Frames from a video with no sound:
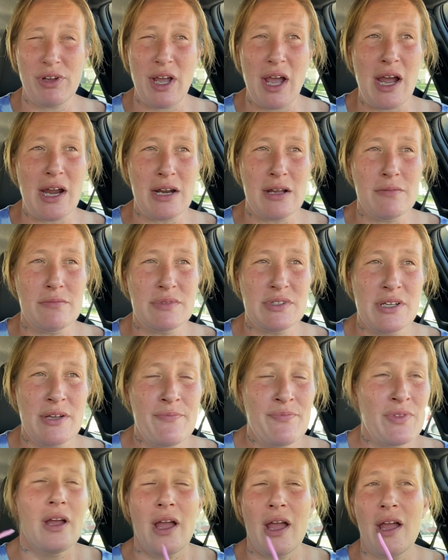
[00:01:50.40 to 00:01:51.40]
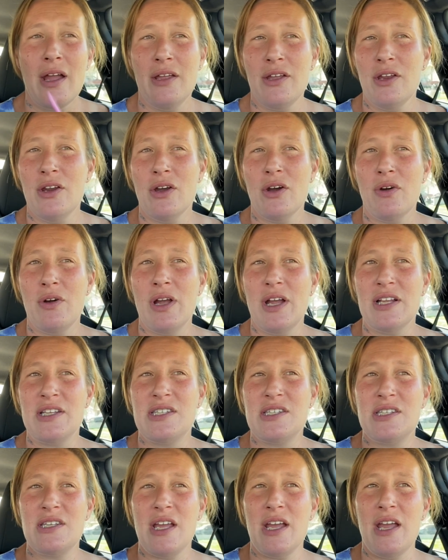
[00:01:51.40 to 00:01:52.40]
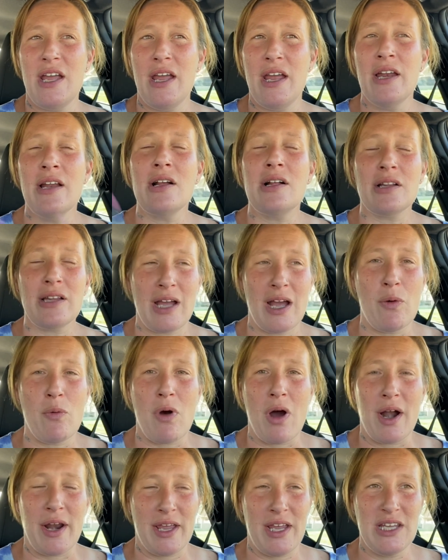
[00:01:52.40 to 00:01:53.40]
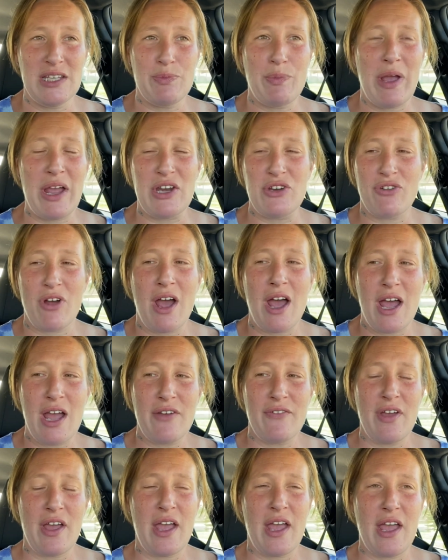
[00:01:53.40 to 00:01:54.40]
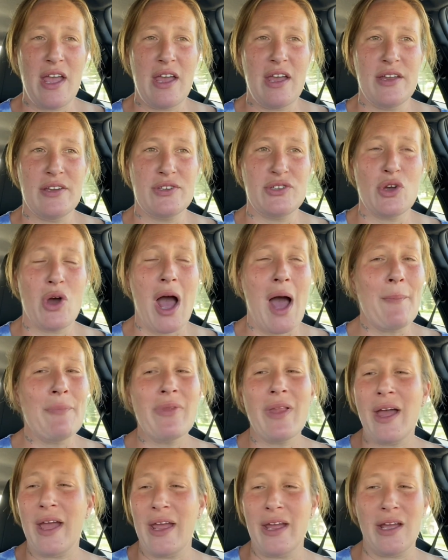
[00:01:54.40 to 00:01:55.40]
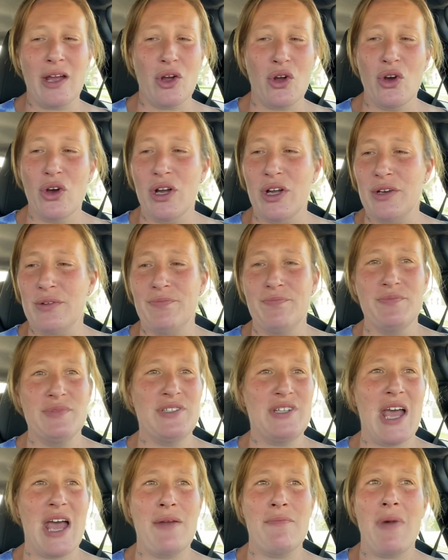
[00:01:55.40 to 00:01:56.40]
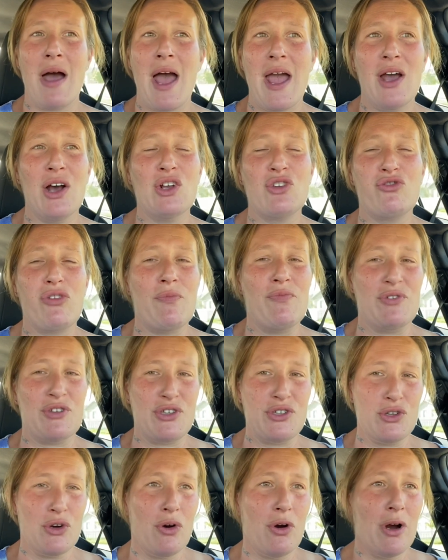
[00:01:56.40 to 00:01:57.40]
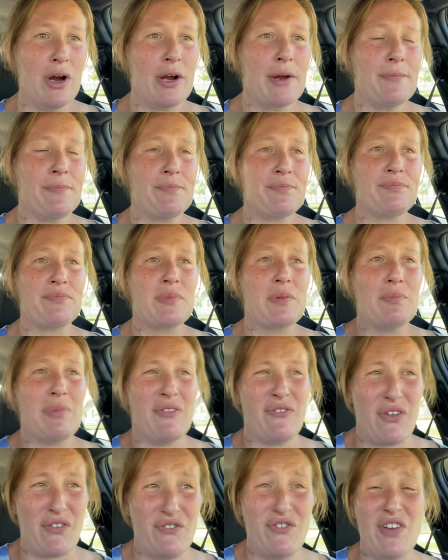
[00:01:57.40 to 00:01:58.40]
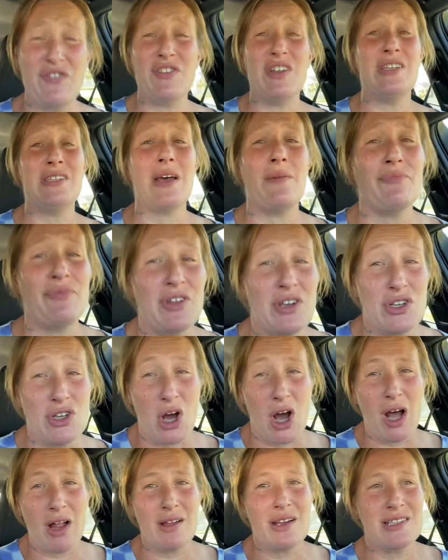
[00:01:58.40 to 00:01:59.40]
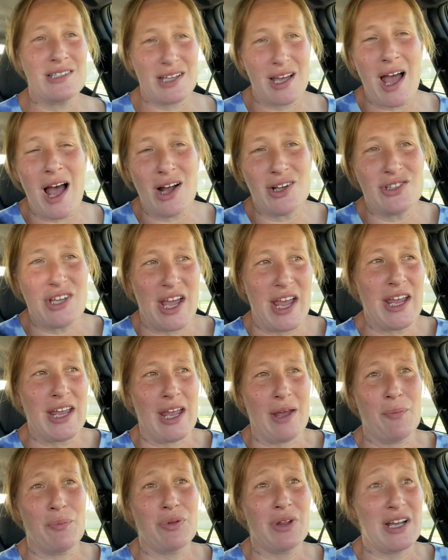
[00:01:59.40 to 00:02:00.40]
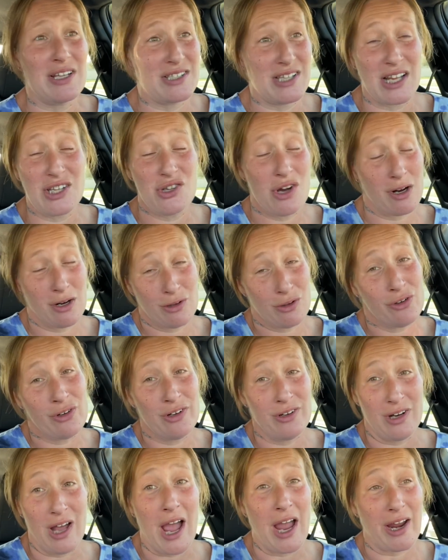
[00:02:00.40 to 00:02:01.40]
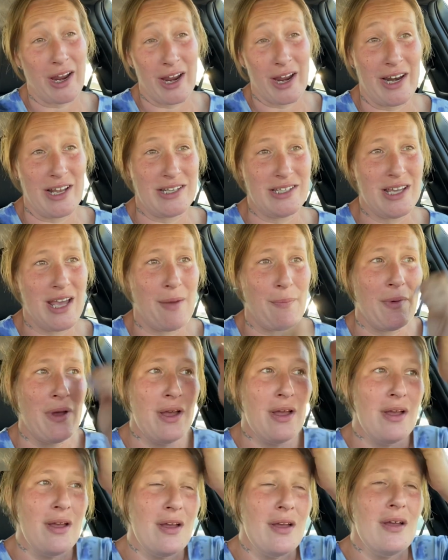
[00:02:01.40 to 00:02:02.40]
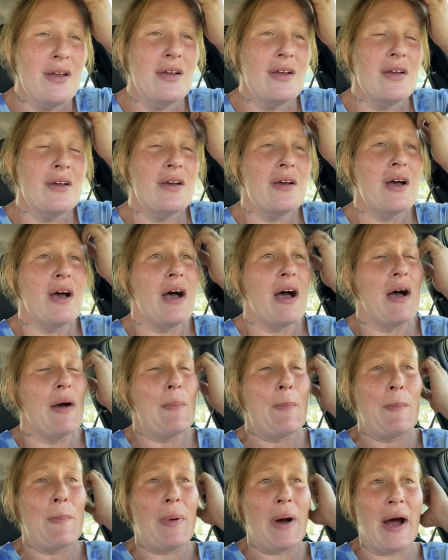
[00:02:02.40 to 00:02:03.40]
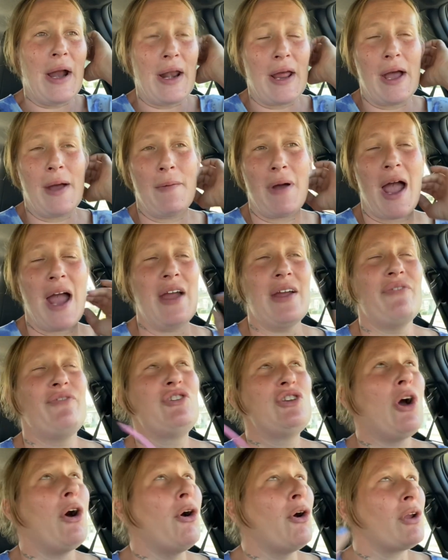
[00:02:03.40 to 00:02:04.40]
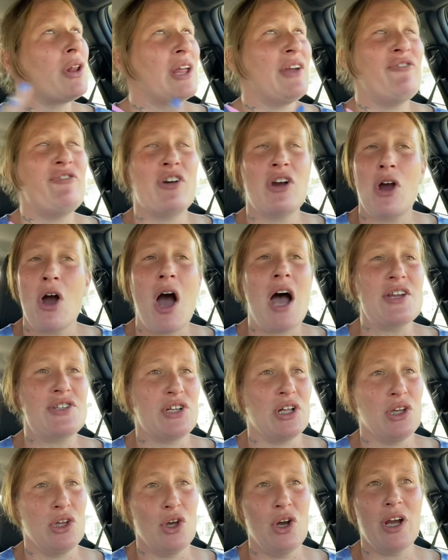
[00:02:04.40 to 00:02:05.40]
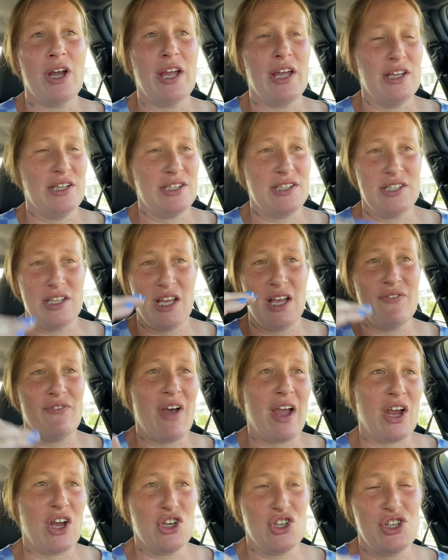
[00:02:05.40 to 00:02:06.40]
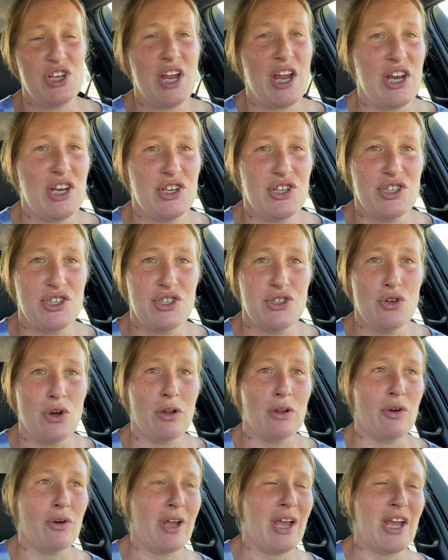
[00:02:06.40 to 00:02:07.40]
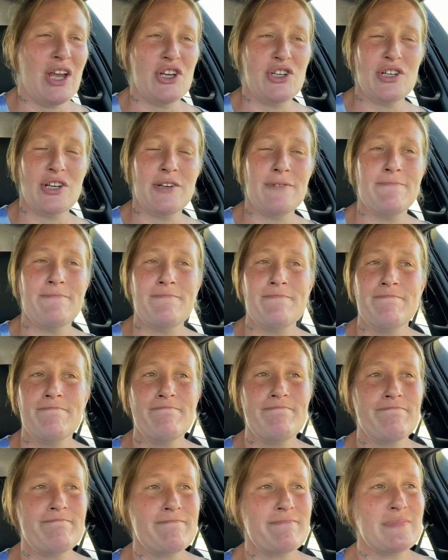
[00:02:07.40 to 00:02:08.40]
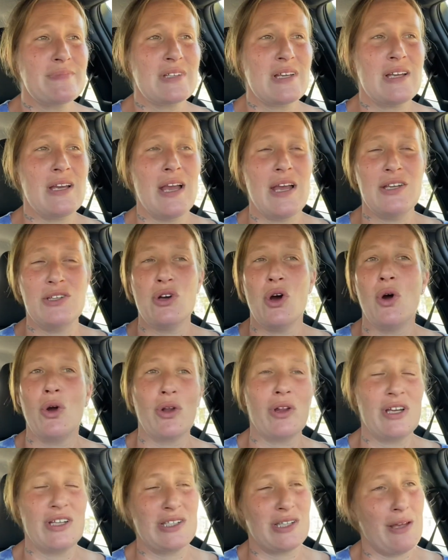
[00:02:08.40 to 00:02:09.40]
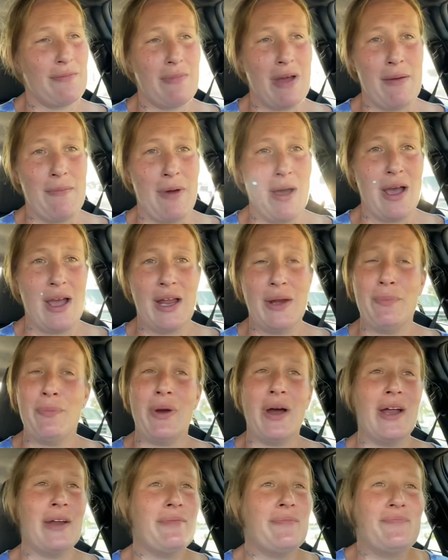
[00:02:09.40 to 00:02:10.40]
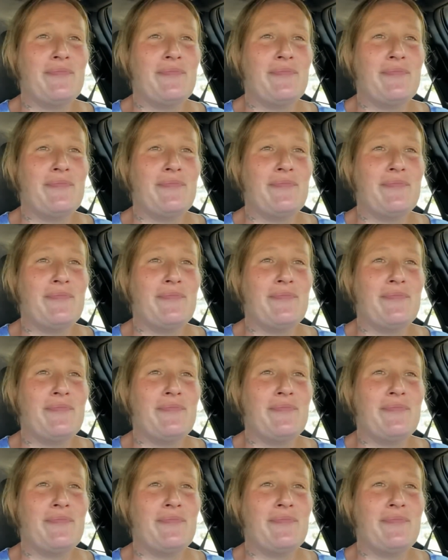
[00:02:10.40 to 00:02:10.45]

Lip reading: items, and it's in Clearwater, East Bay Drive, and so I'm like a good 10 miles from the store, but for $50-something, I'll take it. Plus, that's not including I could tip. But I totally forgot to look and see if I could change the store location. It totally slipped my mind, but